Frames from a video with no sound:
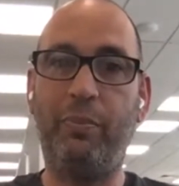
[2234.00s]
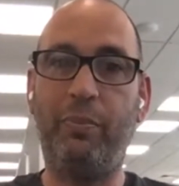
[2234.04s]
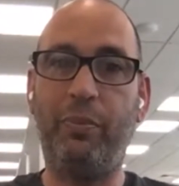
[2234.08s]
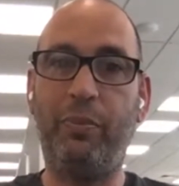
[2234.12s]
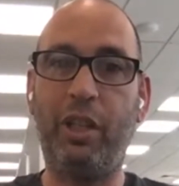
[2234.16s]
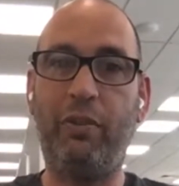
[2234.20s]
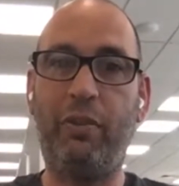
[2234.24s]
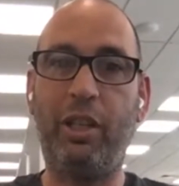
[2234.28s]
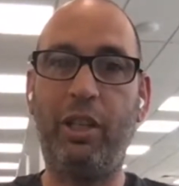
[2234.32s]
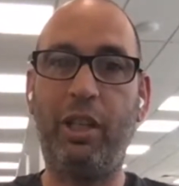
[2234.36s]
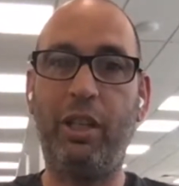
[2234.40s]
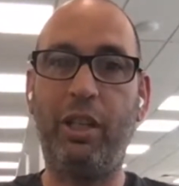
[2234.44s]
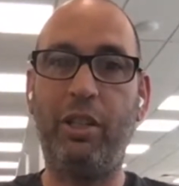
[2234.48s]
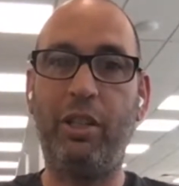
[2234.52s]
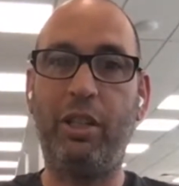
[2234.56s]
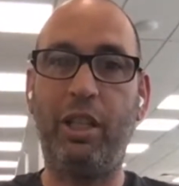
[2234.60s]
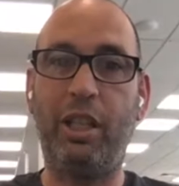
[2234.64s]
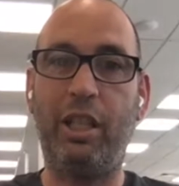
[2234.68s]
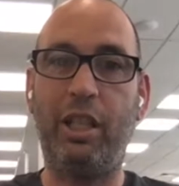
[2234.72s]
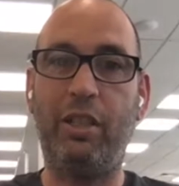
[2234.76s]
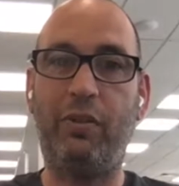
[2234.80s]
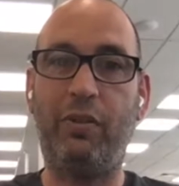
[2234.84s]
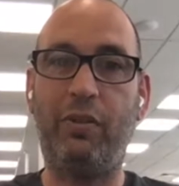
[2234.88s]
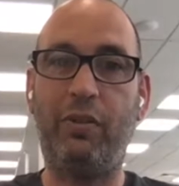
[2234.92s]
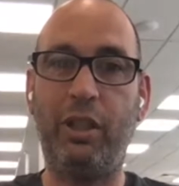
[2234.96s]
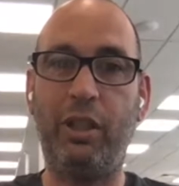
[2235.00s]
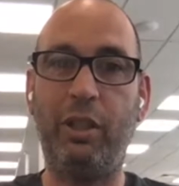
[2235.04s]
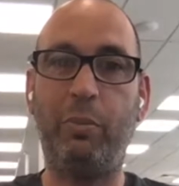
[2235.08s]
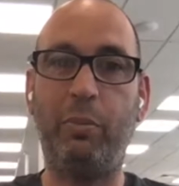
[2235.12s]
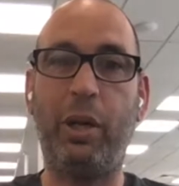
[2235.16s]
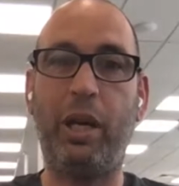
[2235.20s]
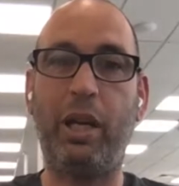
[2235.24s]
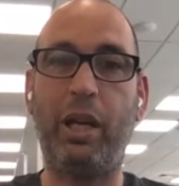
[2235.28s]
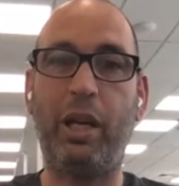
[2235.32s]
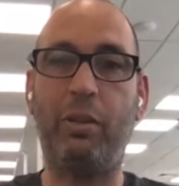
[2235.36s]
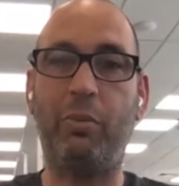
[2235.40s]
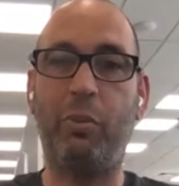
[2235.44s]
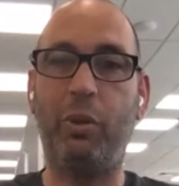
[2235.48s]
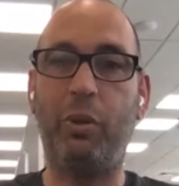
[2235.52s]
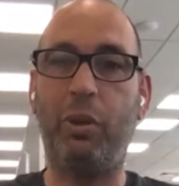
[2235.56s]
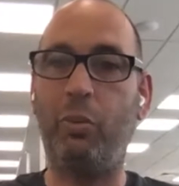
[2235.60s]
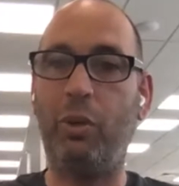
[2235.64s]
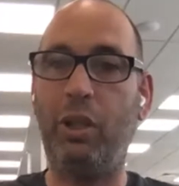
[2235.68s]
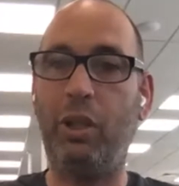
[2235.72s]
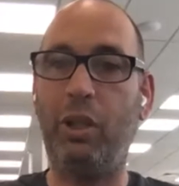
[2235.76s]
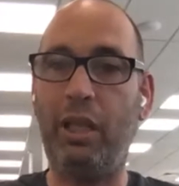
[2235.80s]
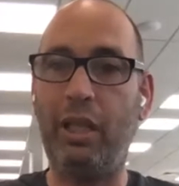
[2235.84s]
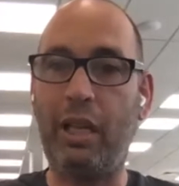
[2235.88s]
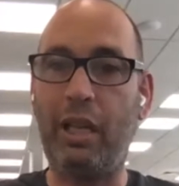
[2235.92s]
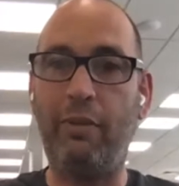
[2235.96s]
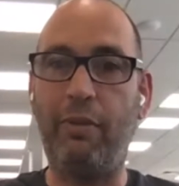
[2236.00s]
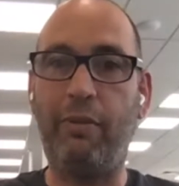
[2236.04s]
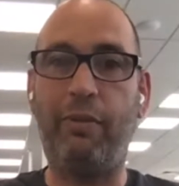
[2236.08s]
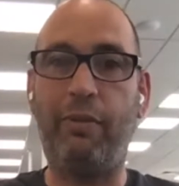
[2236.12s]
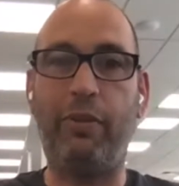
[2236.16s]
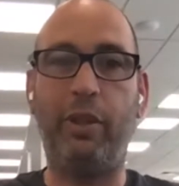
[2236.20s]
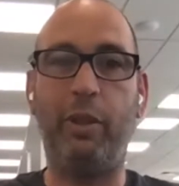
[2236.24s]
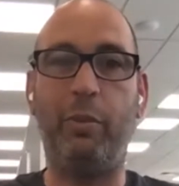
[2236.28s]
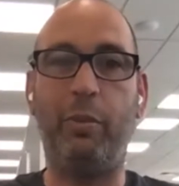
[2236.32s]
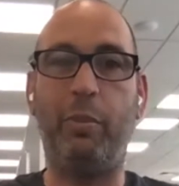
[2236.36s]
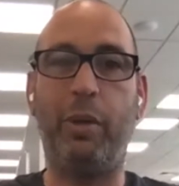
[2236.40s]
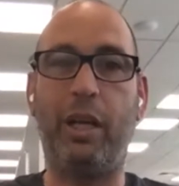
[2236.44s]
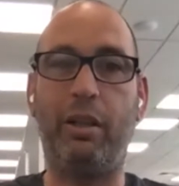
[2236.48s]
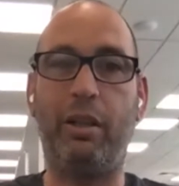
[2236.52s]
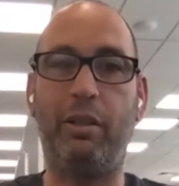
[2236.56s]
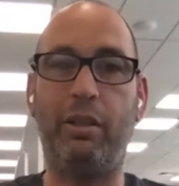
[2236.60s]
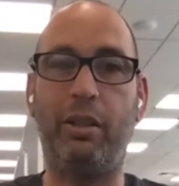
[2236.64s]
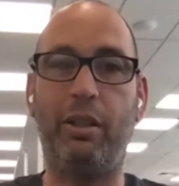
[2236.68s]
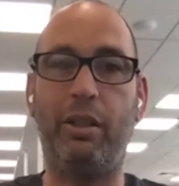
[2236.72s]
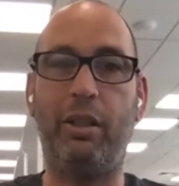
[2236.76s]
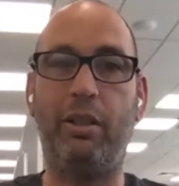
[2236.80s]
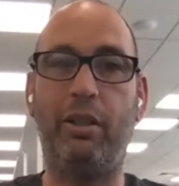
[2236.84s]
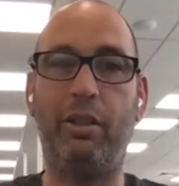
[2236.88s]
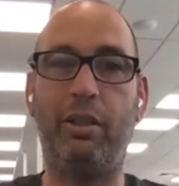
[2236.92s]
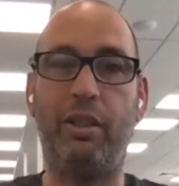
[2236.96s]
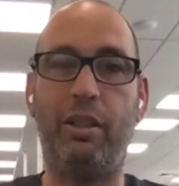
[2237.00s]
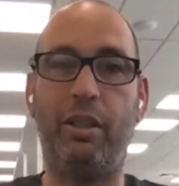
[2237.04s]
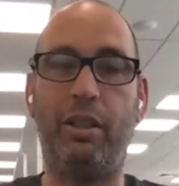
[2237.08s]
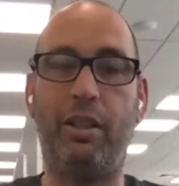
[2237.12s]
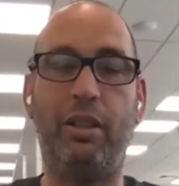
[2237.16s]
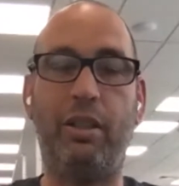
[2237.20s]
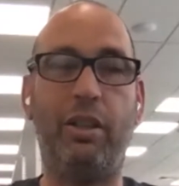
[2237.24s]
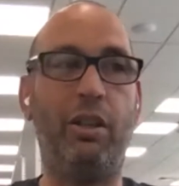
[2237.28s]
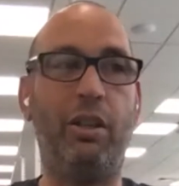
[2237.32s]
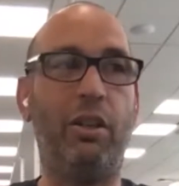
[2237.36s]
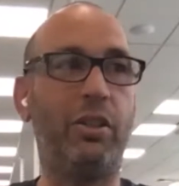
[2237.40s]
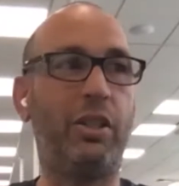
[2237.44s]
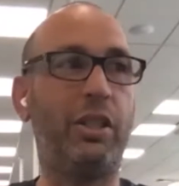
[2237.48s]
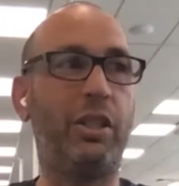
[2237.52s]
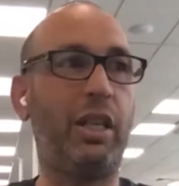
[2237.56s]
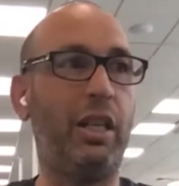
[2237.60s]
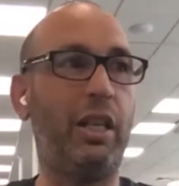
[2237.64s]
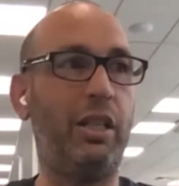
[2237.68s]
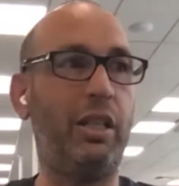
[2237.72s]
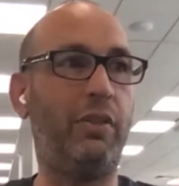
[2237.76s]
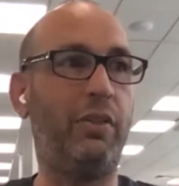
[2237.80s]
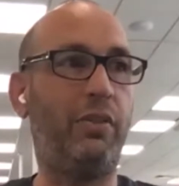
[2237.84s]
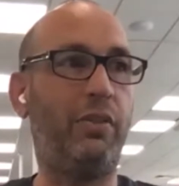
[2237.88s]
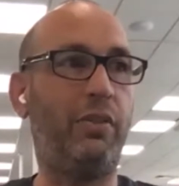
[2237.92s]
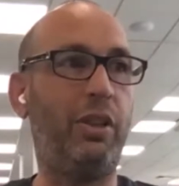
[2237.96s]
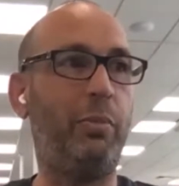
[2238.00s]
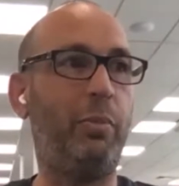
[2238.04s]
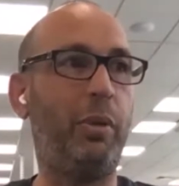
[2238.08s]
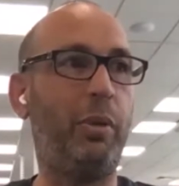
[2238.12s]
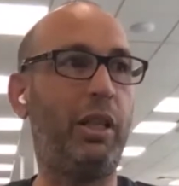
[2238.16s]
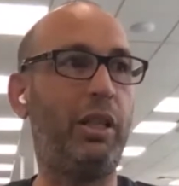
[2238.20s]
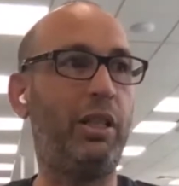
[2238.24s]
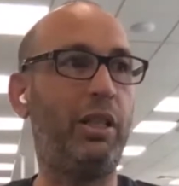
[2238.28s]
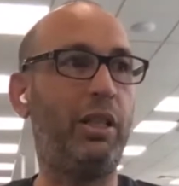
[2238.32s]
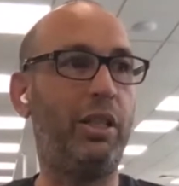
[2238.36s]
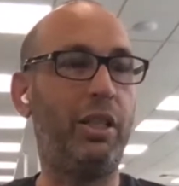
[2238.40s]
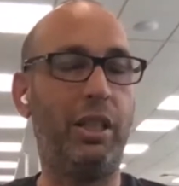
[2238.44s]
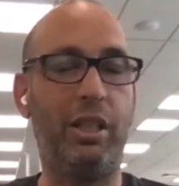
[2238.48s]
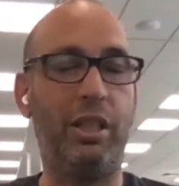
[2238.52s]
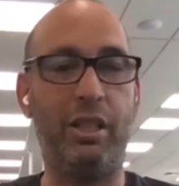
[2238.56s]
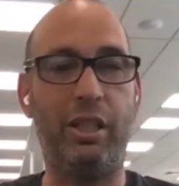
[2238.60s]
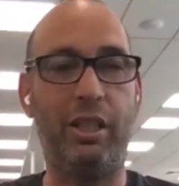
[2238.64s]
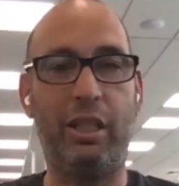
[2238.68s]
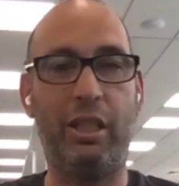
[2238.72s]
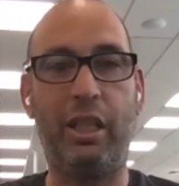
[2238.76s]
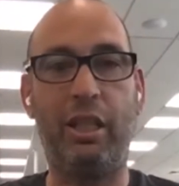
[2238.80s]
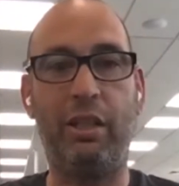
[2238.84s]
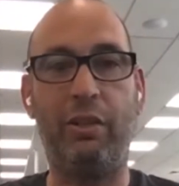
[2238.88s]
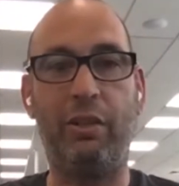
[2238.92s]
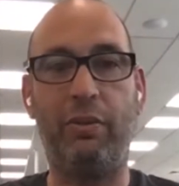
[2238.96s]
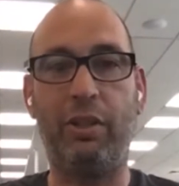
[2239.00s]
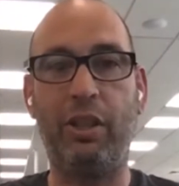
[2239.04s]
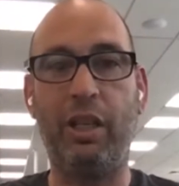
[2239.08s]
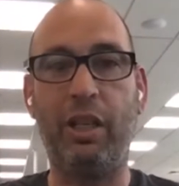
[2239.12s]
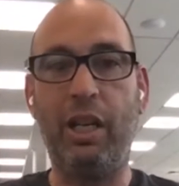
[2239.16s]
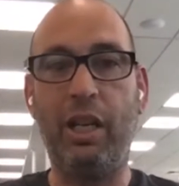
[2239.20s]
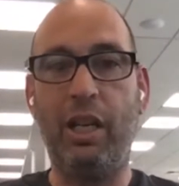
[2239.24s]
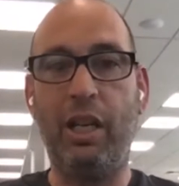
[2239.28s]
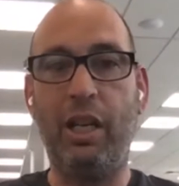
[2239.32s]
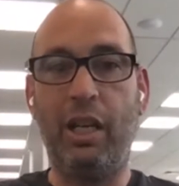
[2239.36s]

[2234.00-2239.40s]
if there's feedback, we love feedback. You know, the old saying is feedback is a gift.